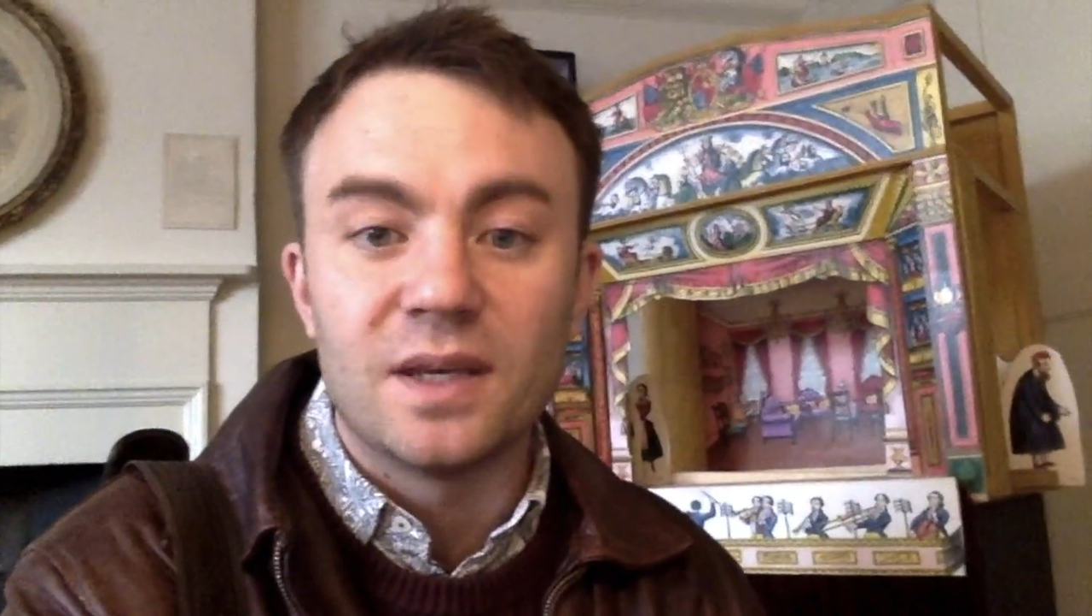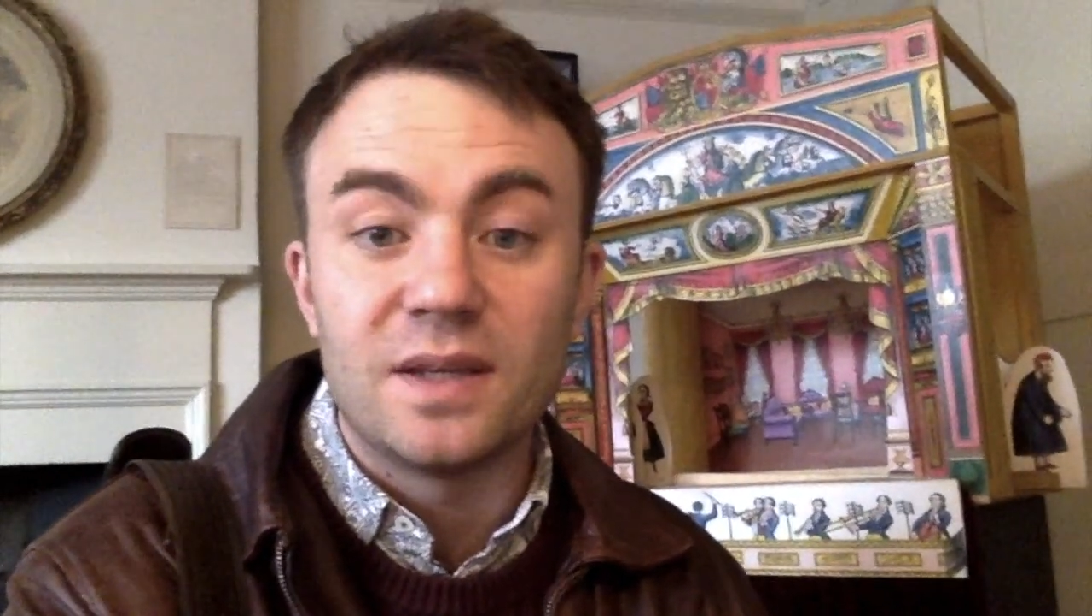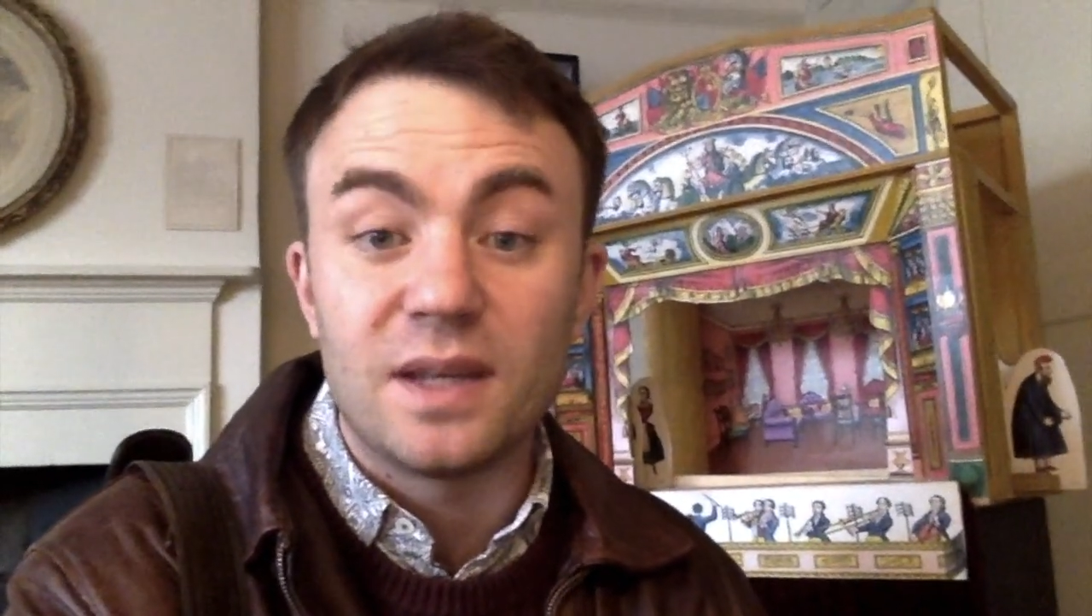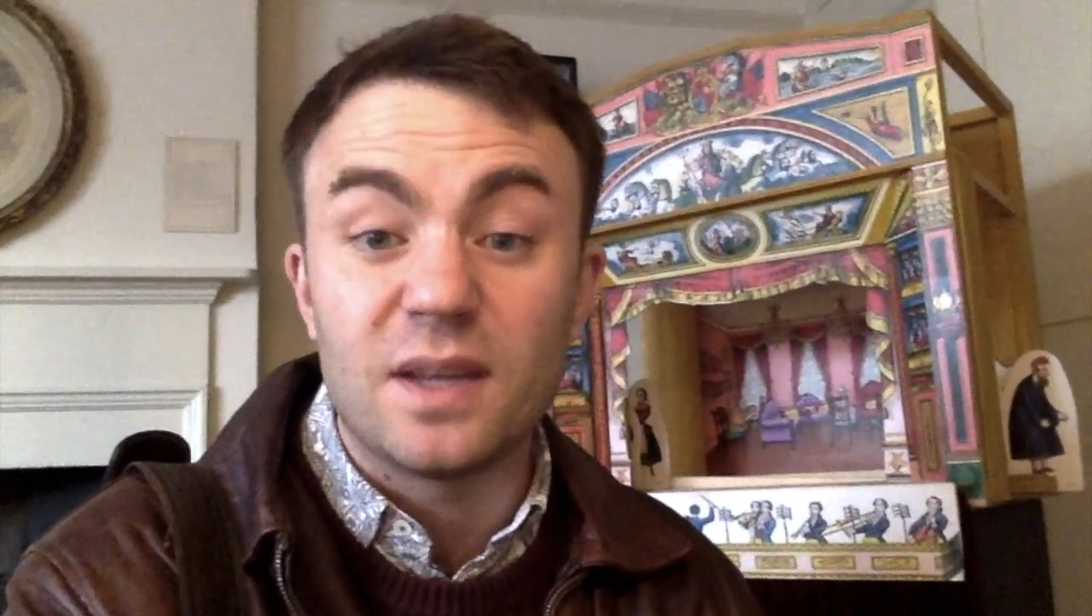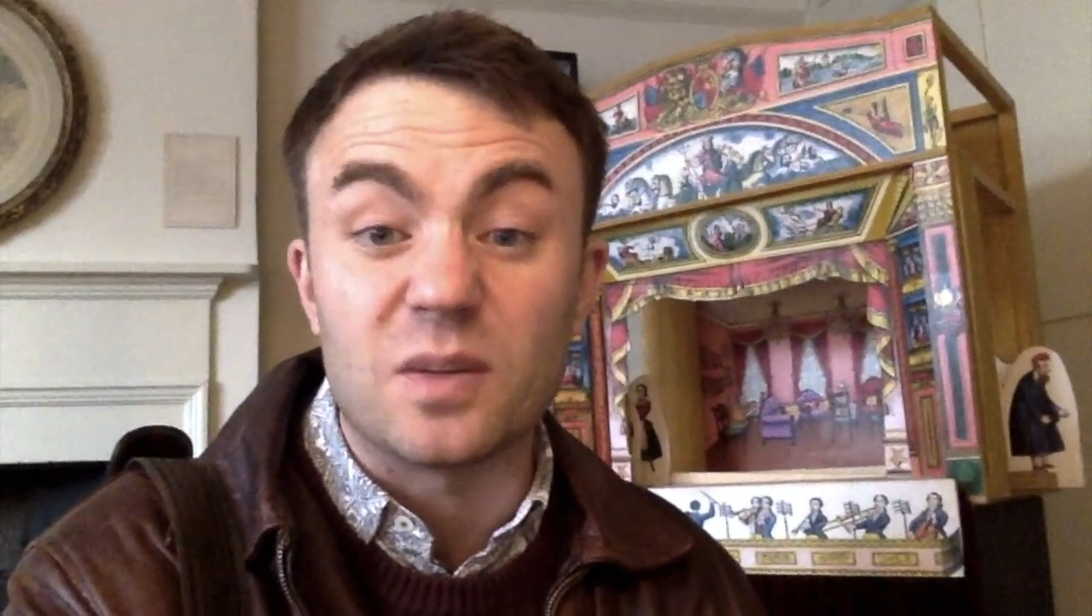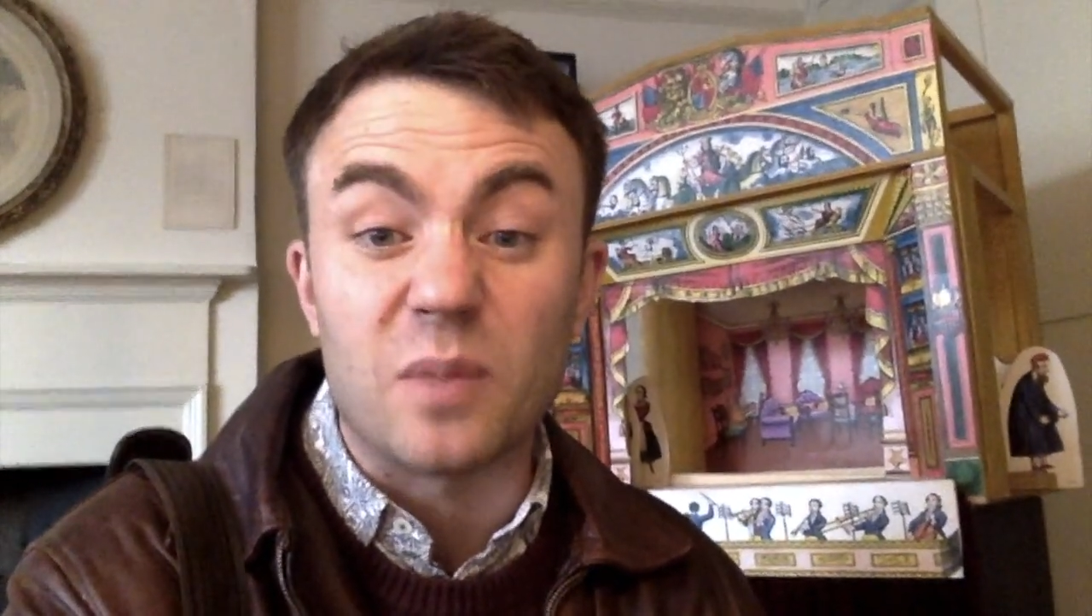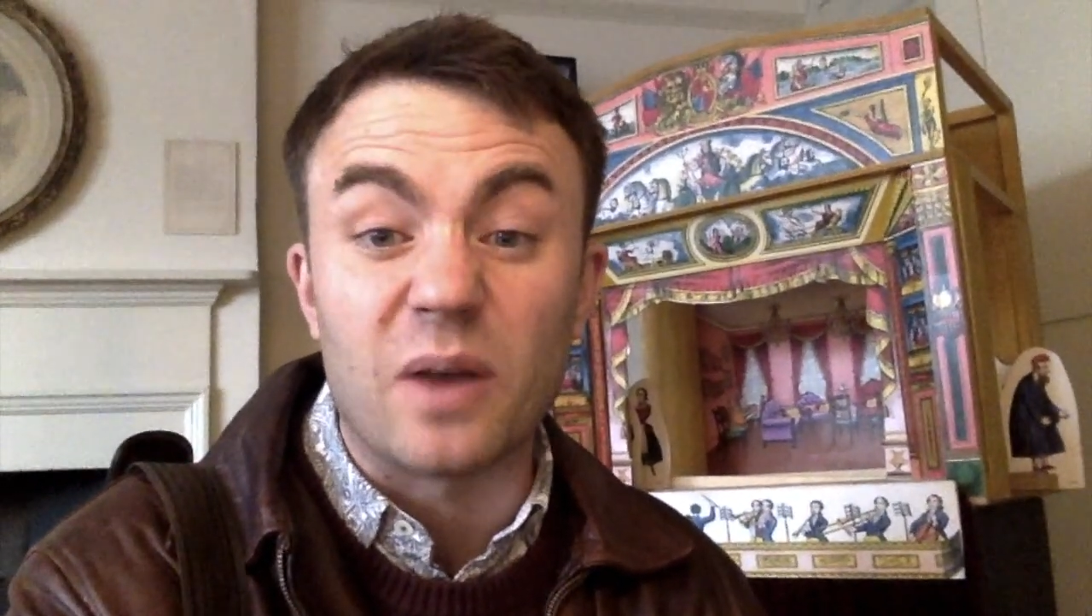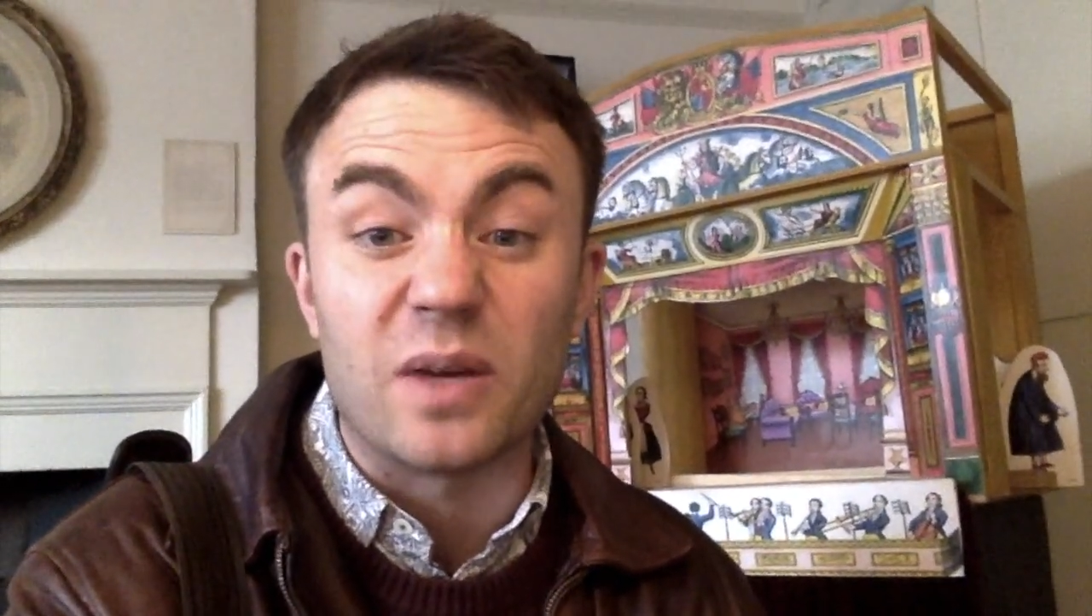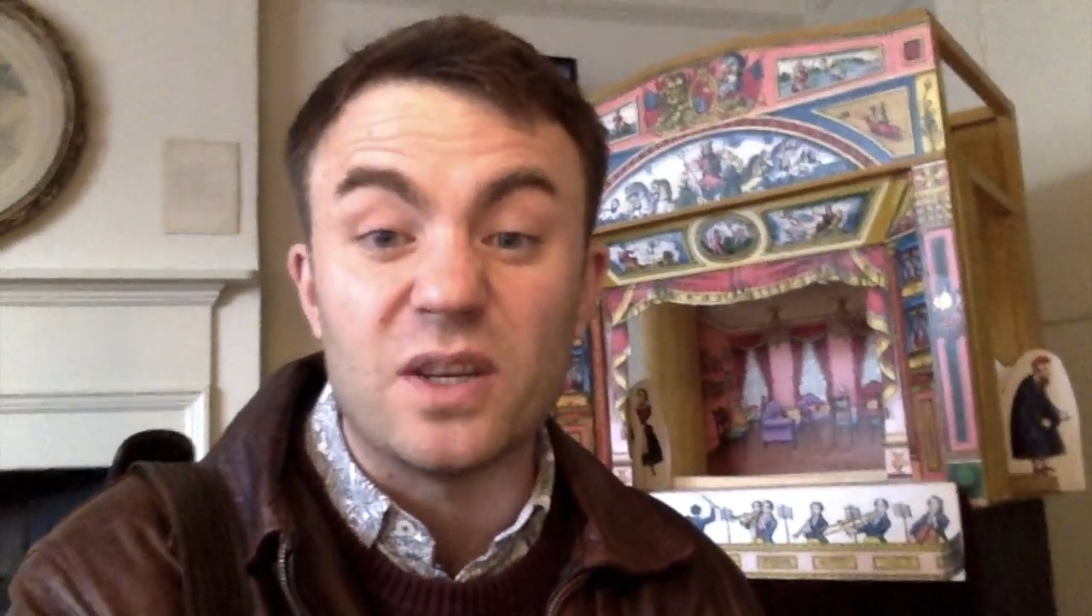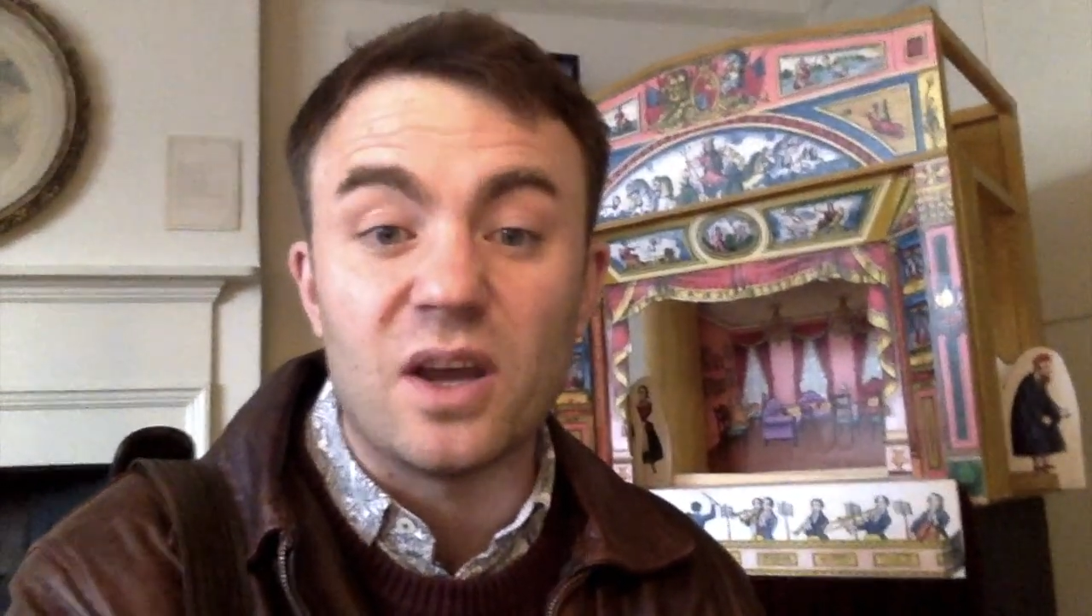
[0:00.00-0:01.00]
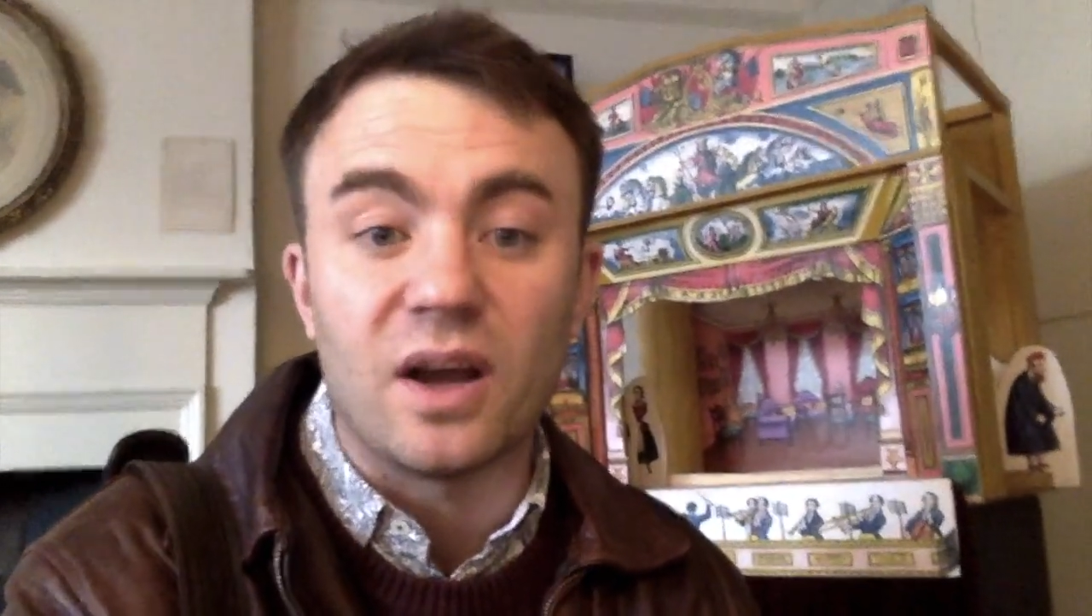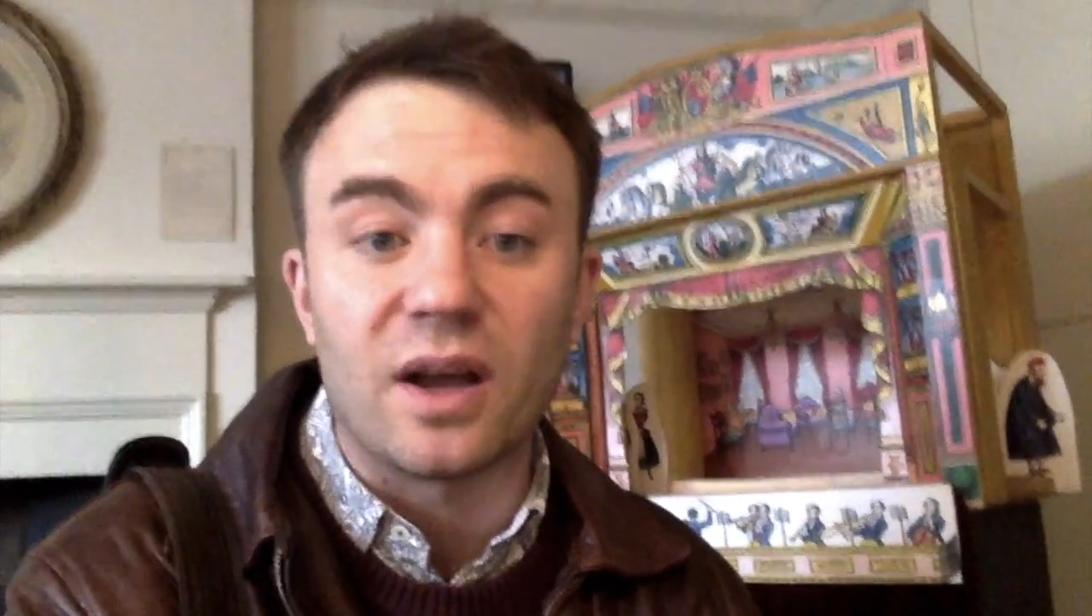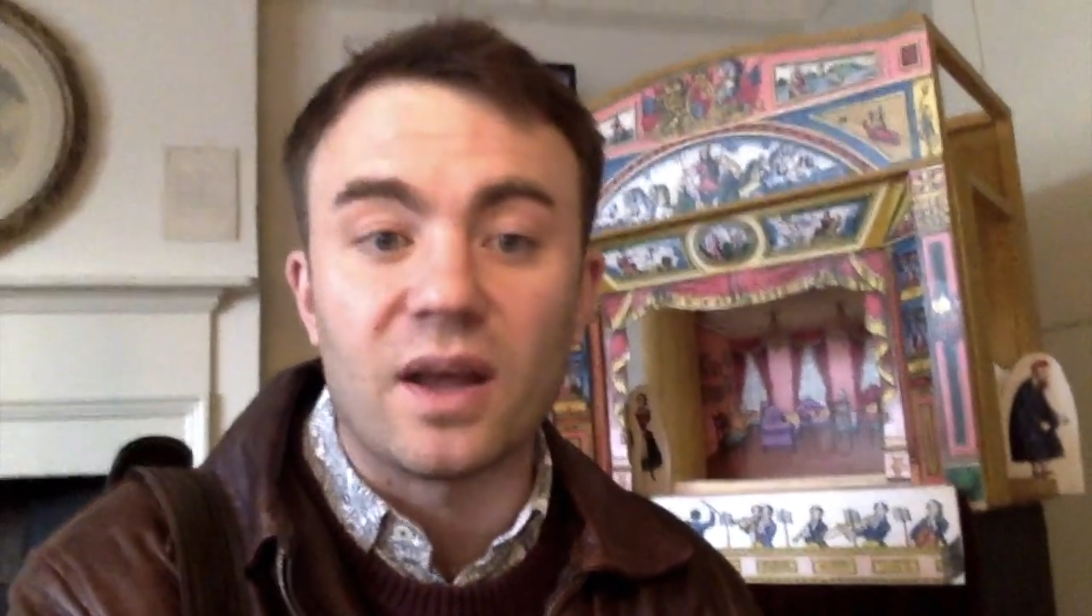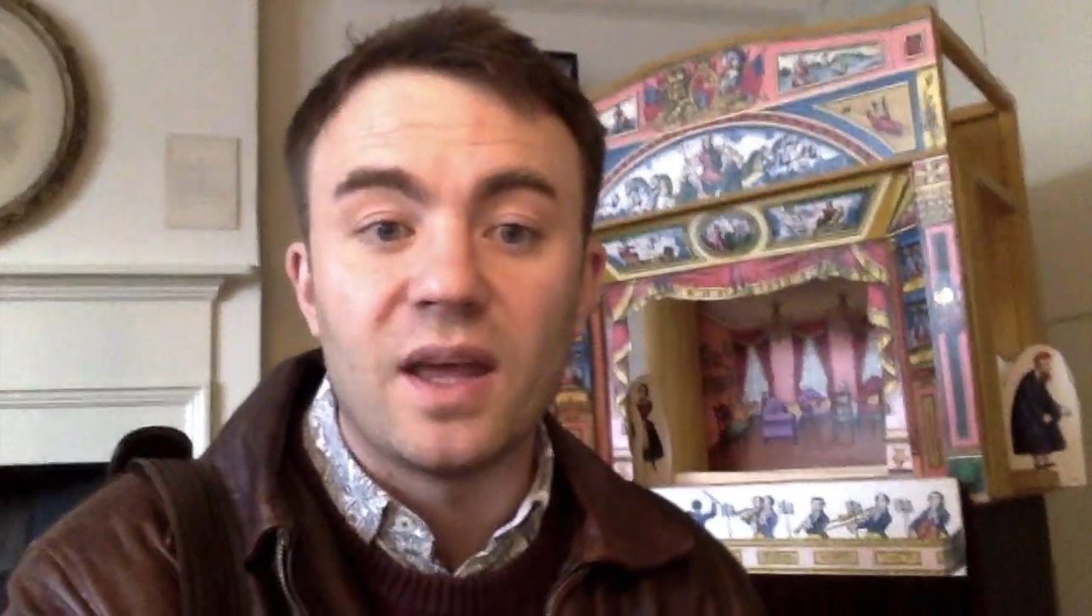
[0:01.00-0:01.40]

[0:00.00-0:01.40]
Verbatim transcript: Dickens had married young,